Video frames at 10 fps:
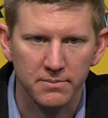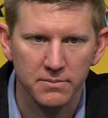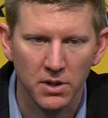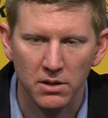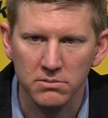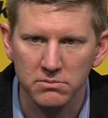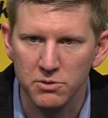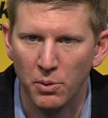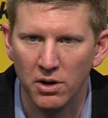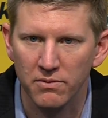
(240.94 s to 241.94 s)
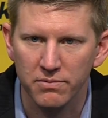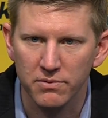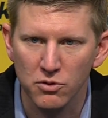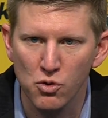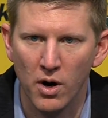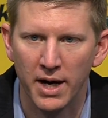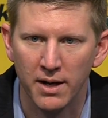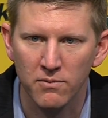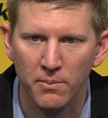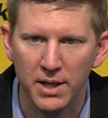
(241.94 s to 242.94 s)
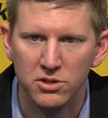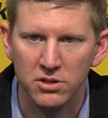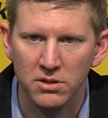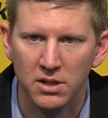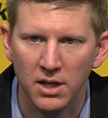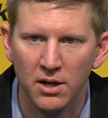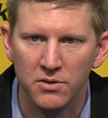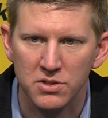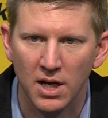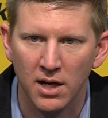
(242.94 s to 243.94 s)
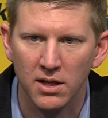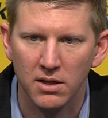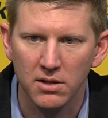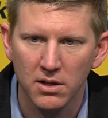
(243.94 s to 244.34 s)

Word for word: you know, it's part of who I am to make sure that they understand that